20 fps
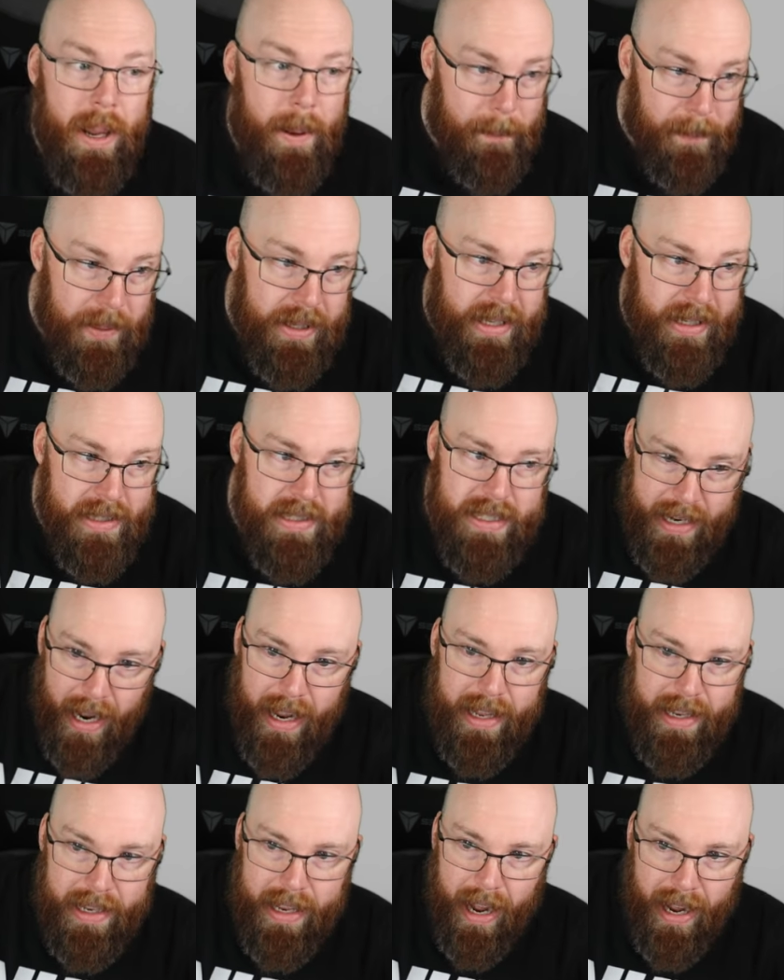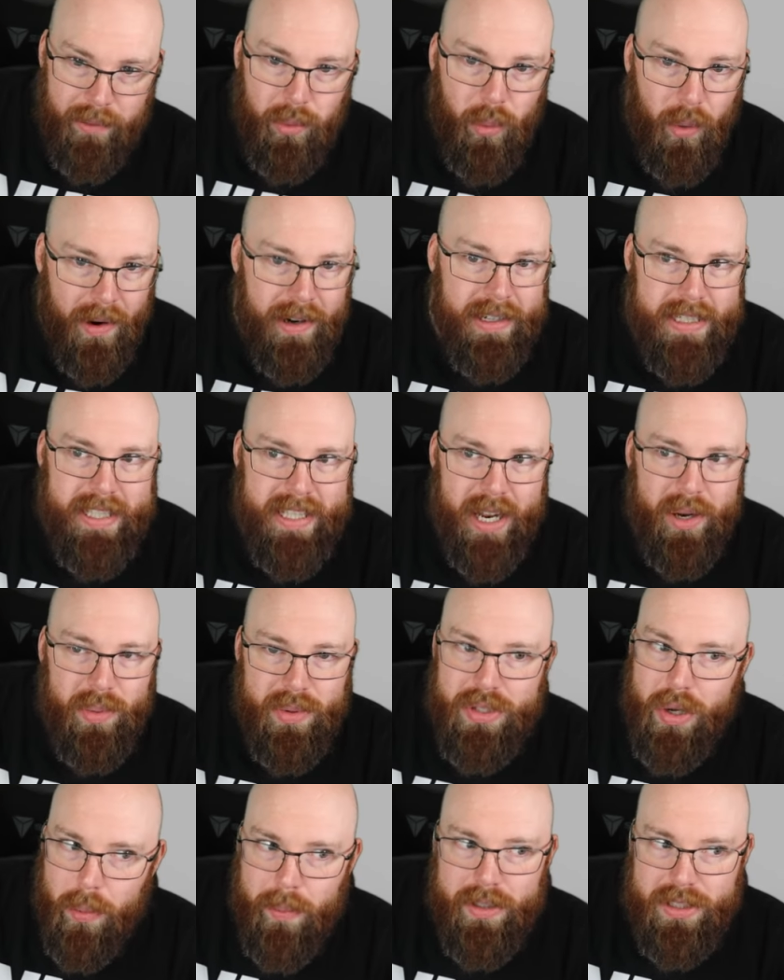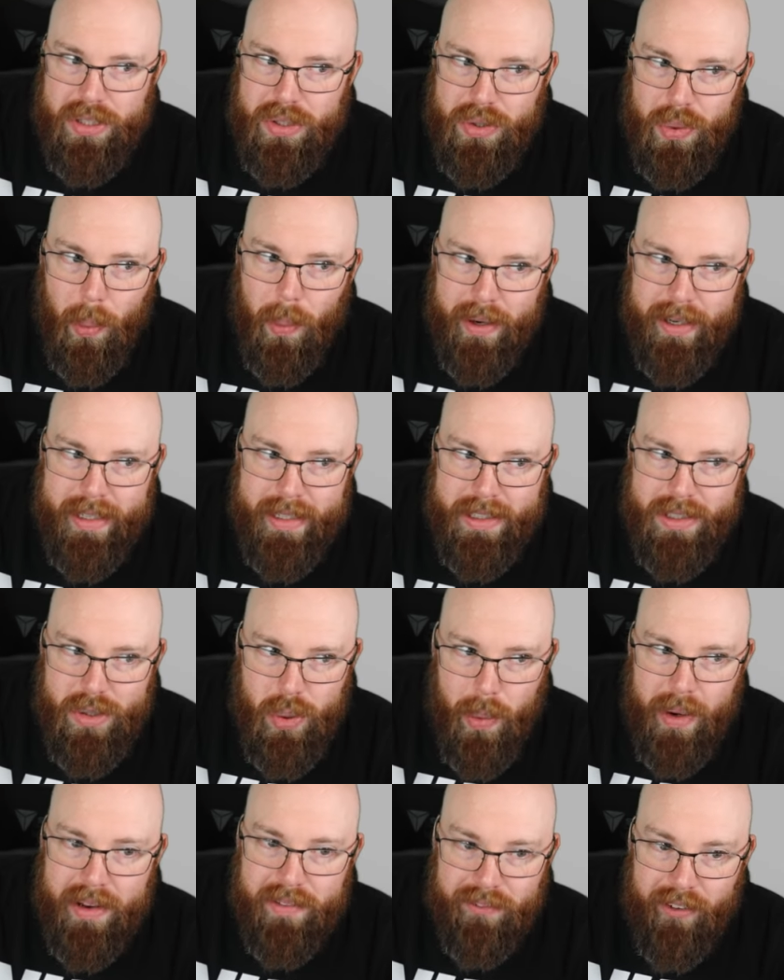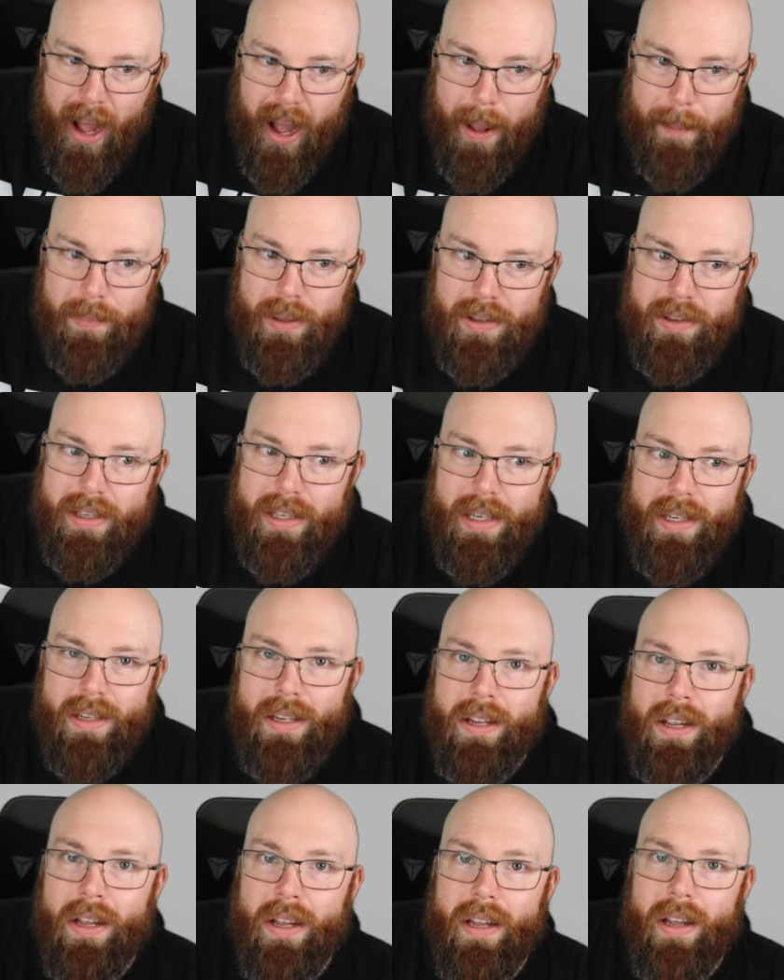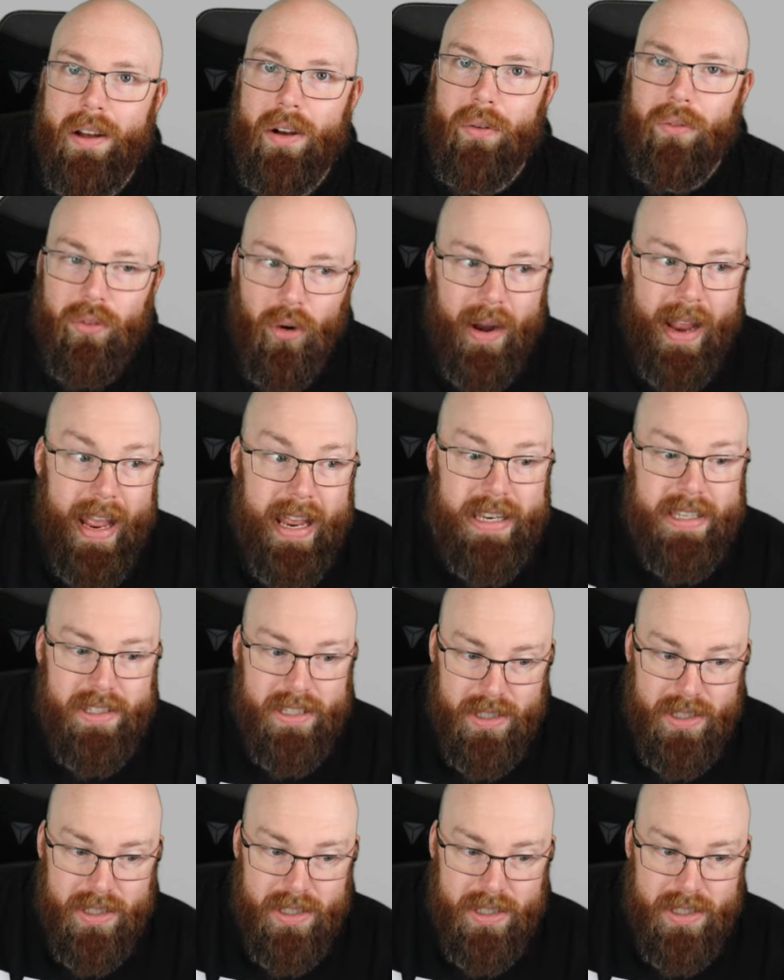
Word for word: Because I want to say it was almost 20, 25 million for a